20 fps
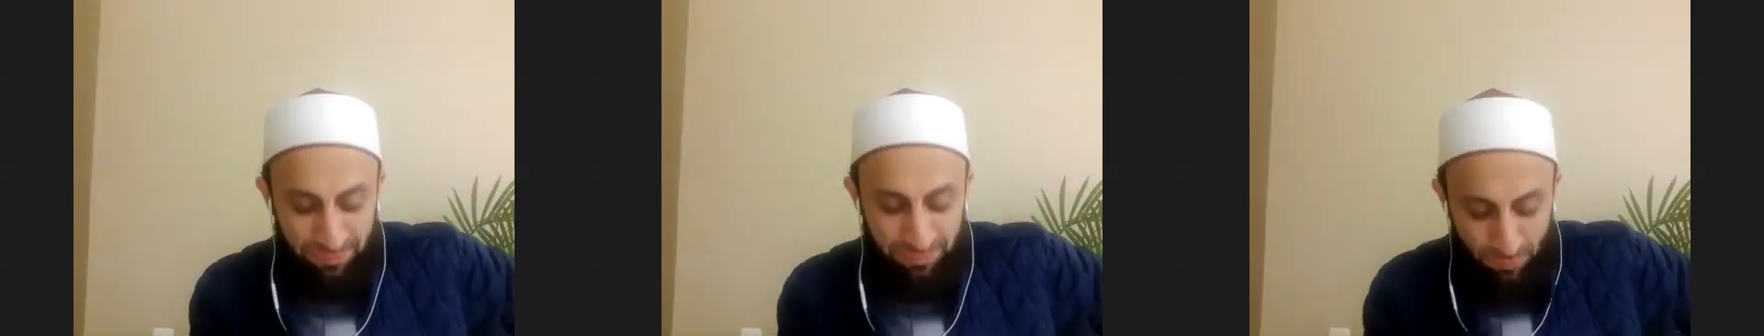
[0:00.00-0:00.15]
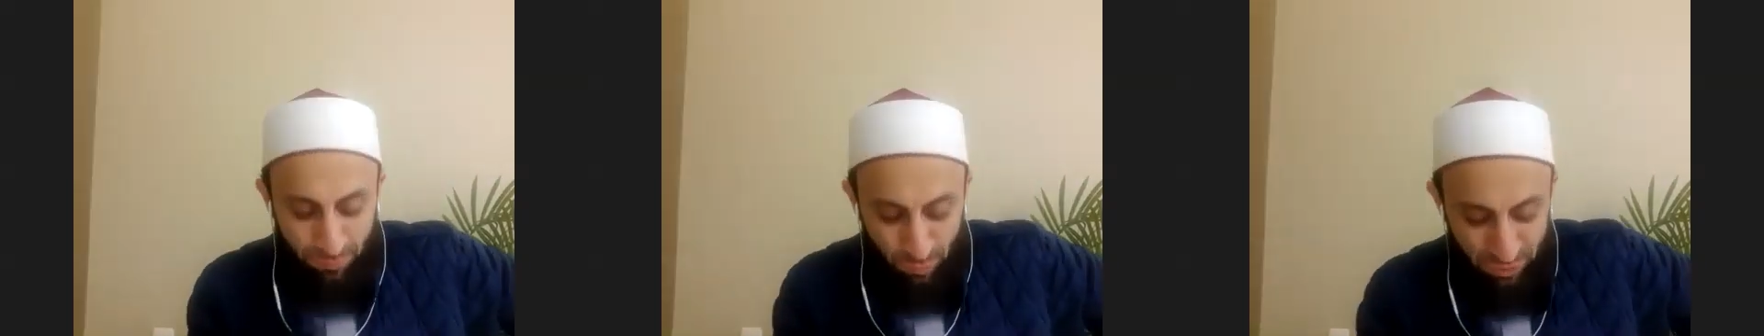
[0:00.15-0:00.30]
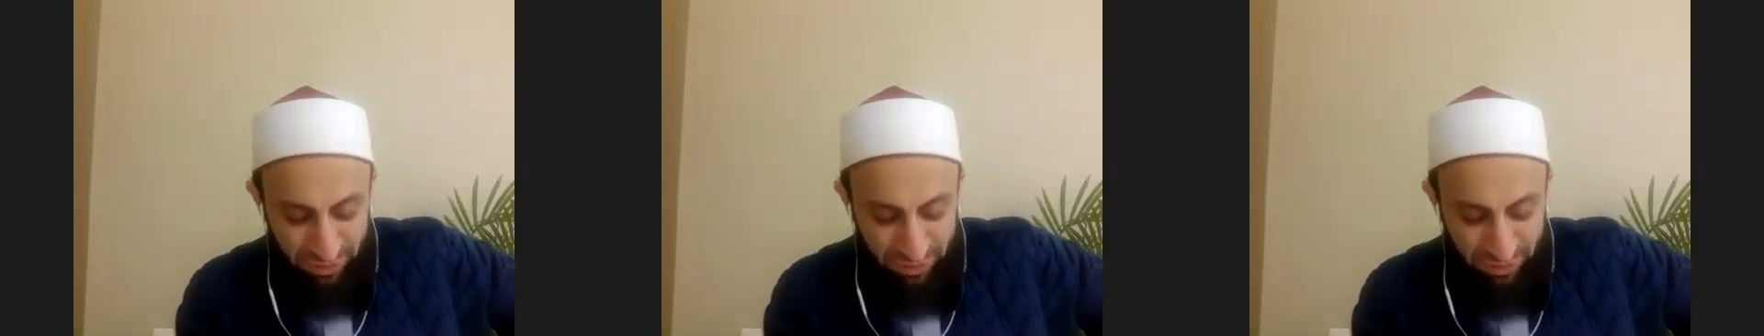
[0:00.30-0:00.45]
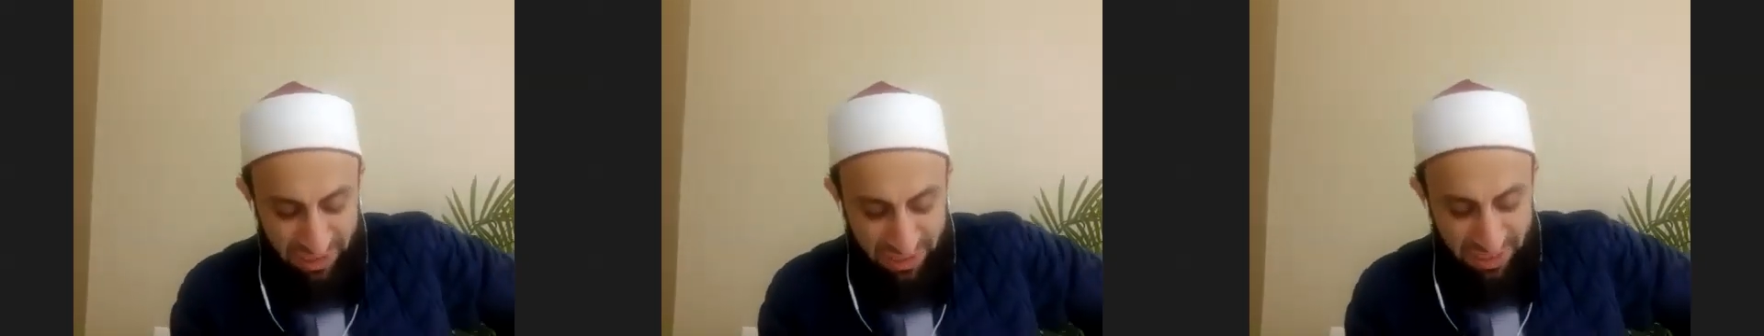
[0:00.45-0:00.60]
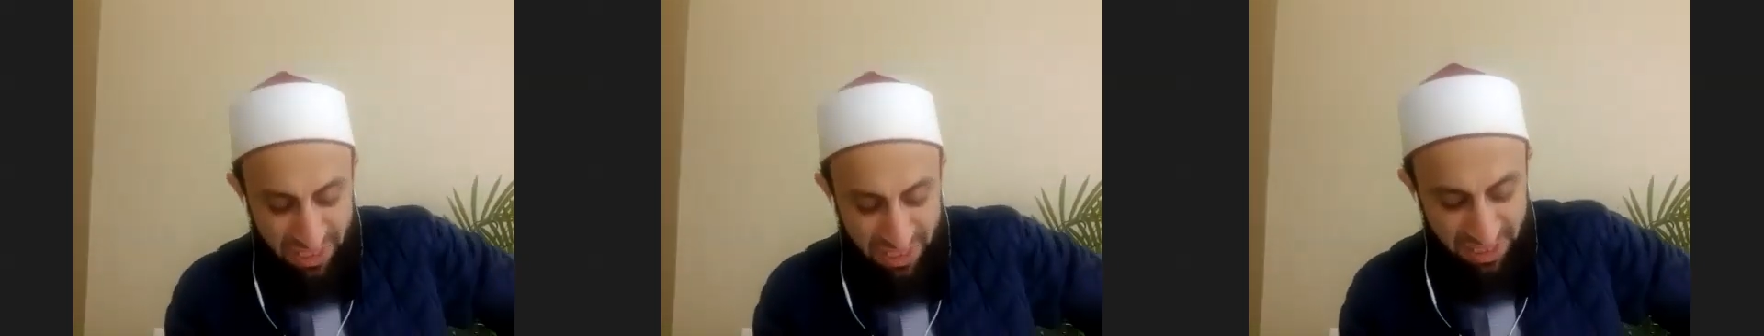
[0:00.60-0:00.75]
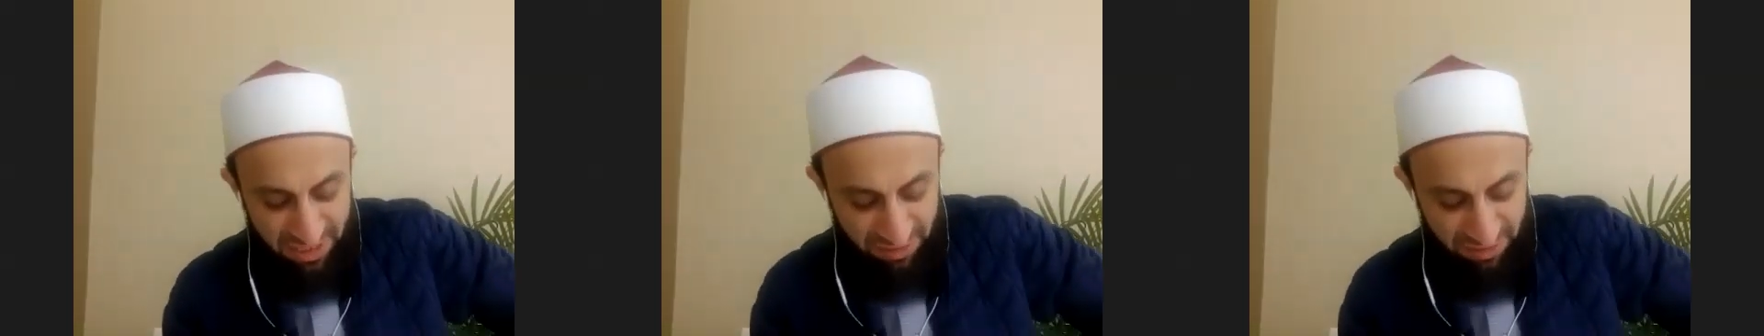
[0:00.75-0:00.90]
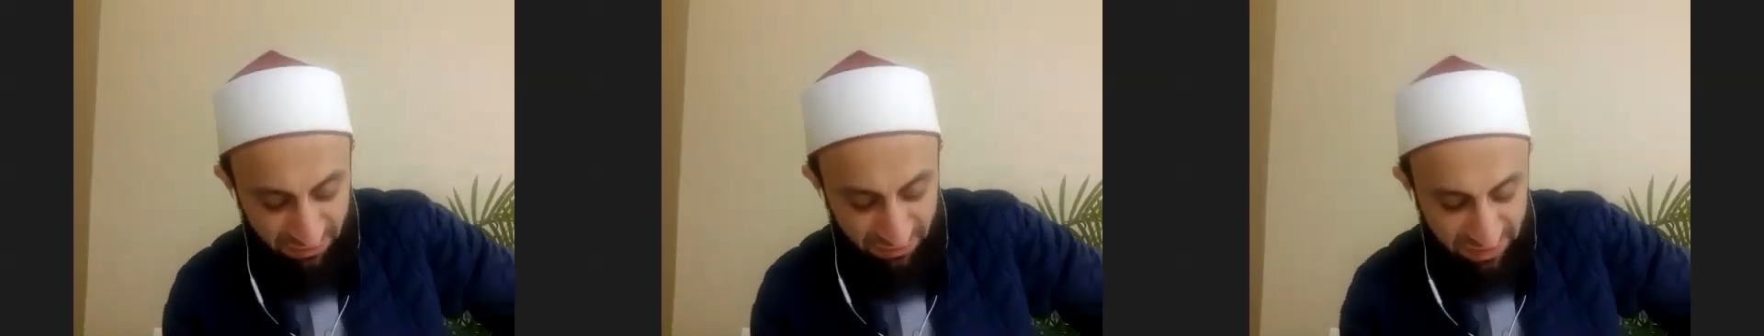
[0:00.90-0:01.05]

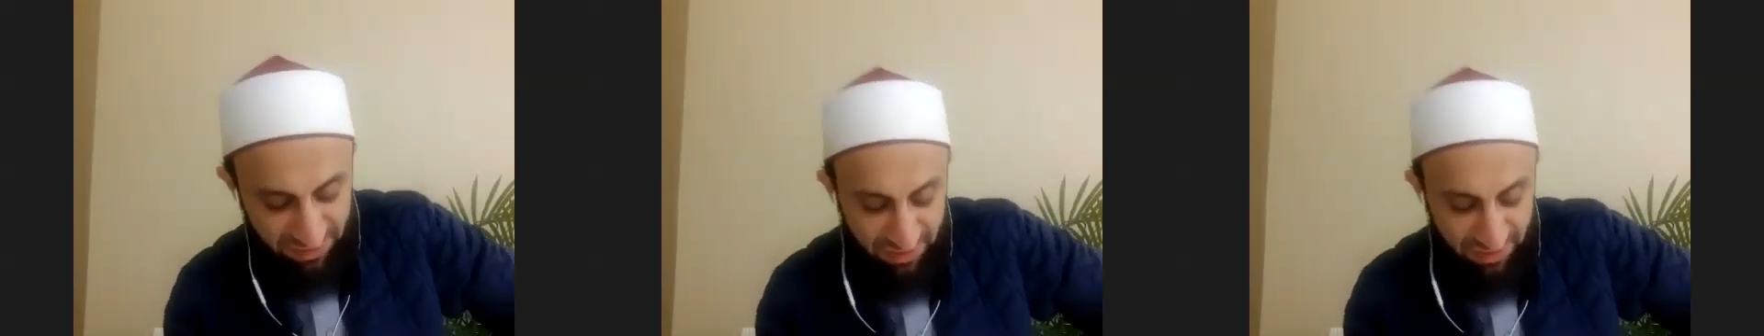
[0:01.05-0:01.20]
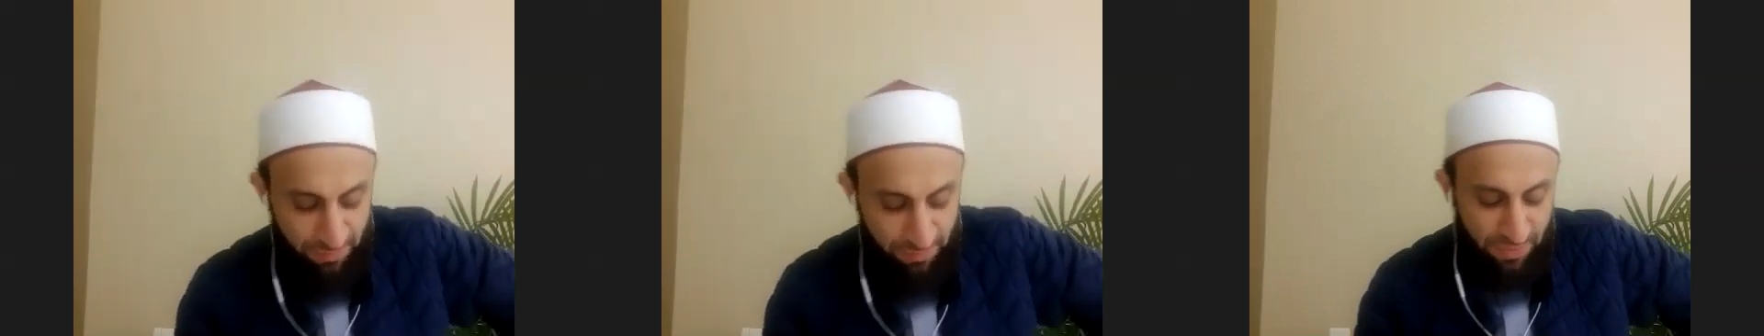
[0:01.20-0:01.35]
muttakiina fiha.